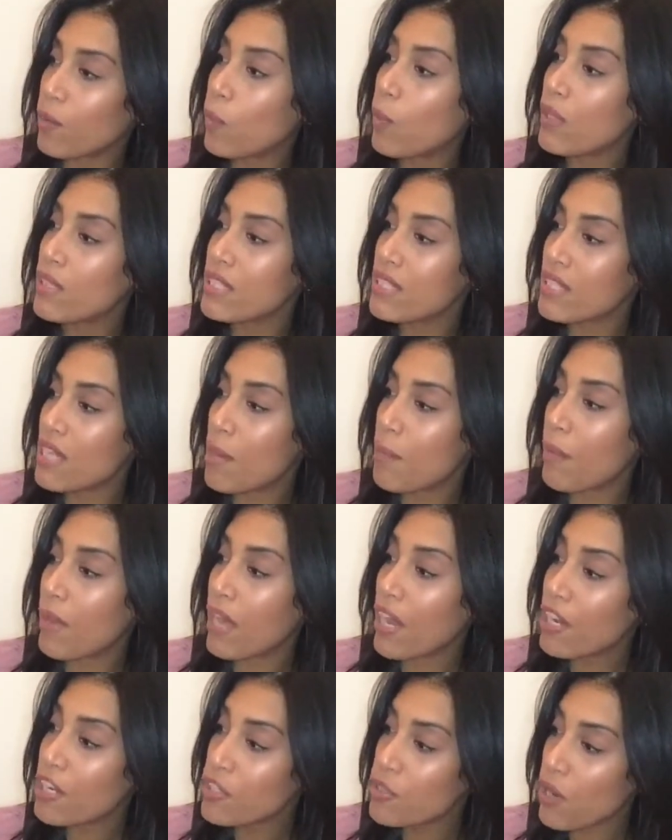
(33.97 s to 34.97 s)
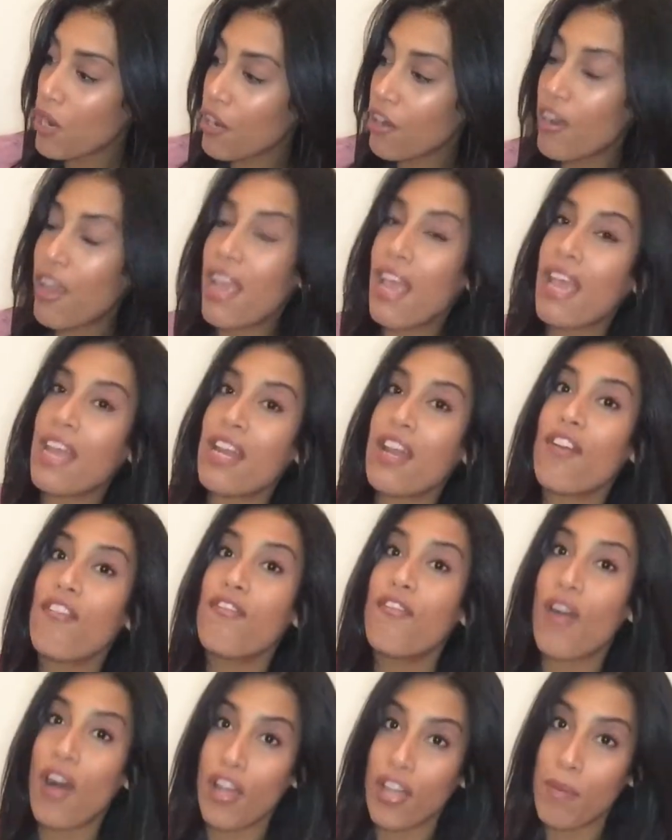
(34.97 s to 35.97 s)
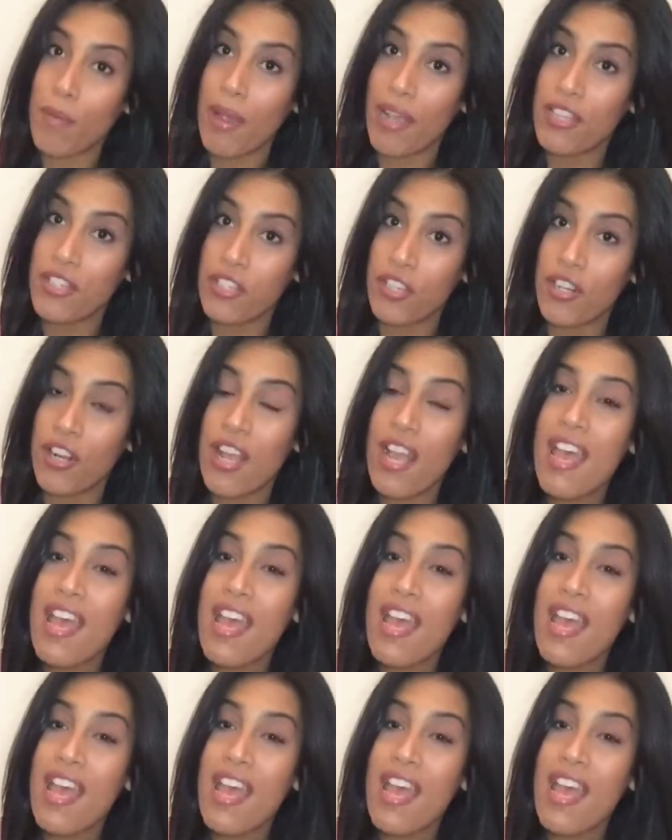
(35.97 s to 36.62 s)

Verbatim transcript: One Step Hair Dryer and Volumizer.